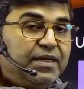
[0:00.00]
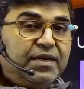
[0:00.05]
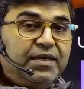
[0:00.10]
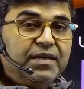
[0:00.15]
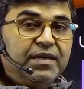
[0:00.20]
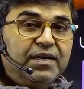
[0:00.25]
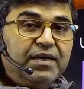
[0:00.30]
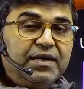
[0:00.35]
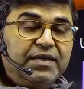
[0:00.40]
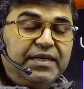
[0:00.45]

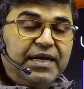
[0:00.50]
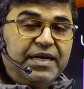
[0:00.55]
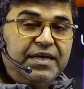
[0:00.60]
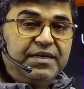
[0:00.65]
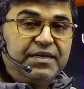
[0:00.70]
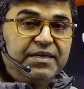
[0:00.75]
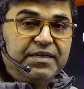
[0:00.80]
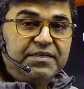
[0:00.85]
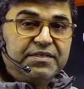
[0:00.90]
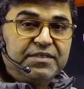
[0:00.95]
A
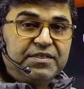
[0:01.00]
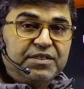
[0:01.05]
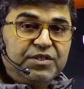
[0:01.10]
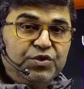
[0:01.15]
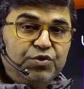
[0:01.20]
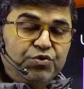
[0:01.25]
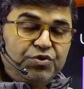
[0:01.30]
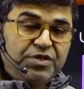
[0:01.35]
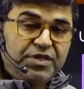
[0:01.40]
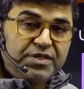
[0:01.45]
dentist
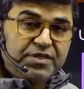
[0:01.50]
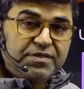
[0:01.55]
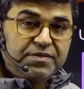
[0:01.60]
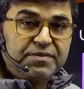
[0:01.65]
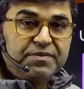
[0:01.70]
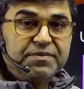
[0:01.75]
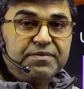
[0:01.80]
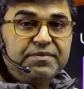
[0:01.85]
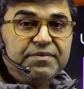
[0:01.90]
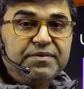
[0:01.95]

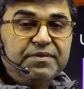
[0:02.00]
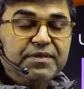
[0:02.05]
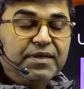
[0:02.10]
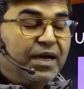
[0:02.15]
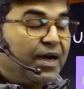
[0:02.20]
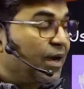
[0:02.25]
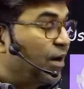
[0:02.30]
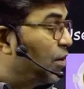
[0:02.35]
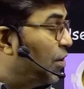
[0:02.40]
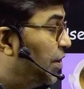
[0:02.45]
uses a
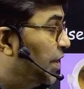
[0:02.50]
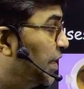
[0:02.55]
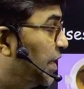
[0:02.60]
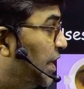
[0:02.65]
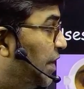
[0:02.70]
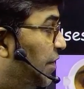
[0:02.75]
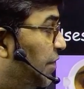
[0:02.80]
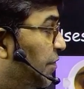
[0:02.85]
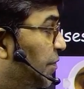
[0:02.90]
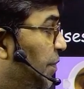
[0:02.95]

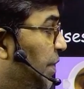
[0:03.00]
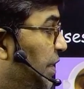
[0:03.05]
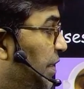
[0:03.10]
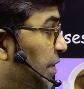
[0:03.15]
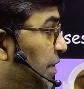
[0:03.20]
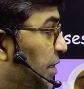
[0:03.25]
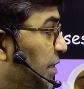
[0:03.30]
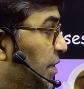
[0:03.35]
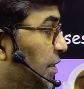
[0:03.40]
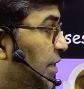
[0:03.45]
concave
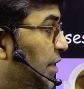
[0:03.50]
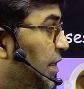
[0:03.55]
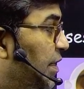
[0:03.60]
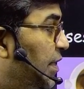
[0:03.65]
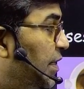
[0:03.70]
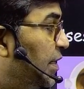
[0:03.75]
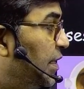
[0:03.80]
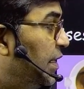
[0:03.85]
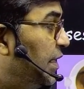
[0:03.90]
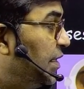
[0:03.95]
mirror.
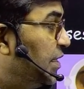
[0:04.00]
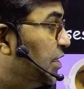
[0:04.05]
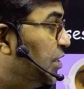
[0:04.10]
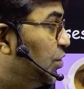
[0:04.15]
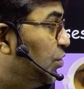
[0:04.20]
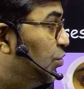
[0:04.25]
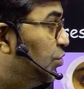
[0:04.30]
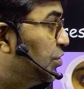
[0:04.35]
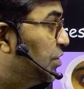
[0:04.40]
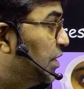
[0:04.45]
It is
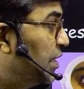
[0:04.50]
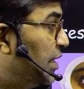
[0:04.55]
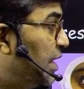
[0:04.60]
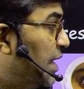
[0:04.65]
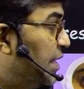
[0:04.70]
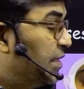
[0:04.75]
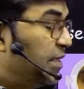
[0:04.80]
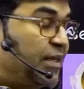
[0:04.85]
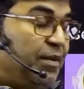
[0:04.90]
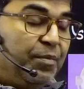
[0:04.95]
used
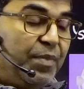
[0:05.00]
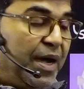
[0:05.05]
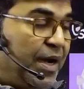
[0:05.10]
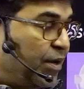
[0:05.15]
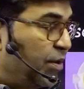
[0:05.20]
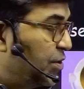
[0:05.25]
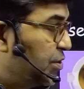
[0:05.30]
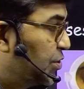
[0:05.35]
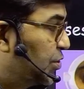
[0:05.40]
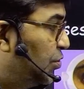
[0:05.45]
in a
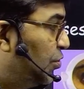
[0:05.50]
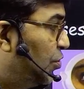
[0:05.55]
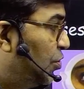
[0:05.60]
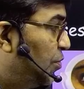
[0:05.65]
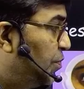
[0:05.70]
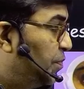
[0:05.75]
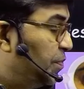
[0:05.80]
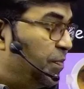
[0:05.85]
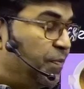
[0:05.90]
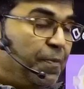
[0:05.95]
microscope,
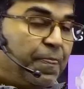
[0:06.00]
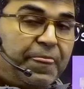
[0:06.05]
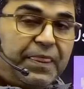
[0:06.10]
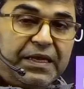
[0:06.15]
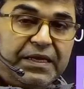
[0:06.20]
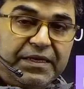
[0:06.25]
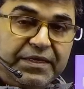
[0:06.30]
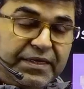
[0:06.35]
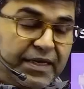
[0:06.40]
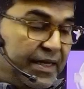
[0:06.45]

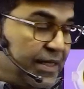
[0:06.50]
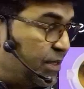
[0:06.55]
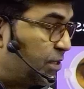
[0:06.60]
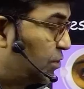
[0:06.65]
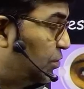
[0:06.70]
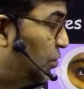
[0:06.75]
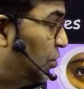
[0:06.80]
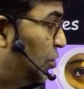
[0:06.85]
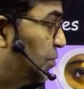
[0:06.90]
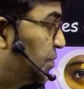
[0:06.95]
in
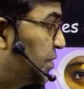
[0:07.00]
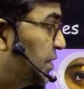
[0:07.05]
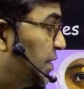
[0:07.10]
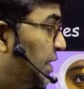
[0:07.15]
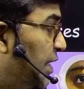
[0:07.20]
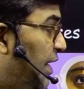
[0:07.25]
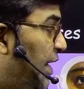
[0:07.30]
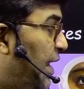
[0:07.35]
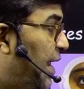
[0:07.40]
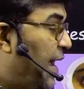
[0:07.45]
telescopes,
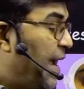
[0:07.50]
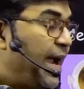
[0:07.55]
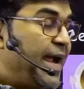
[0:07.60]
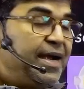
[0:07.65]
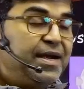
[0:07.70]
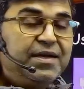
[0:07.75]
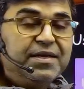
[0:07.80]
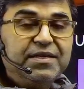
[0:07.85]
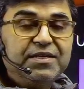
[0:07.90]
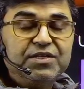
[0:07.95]

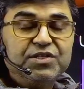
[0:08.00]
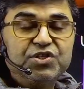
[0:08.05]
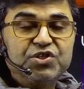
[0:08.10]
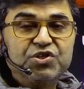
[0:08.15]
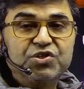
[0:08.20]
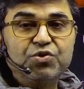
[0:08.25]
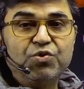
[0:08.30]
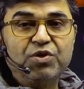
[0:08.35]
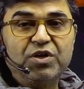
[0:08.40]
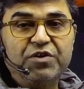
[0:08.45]
and
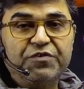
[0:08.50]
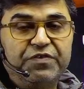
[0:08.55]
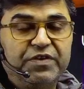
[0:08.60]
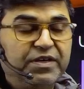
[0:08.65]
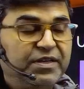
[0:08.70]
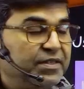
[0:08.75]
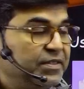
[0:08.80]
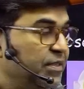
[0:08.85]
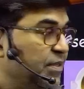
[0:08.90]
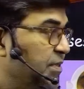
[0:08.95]
solar
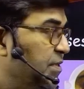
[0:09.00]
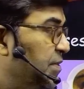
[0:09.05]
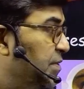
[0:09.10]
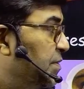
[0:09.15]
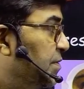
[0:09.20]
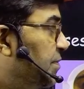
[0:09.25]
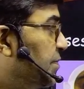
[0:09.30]
furnaces.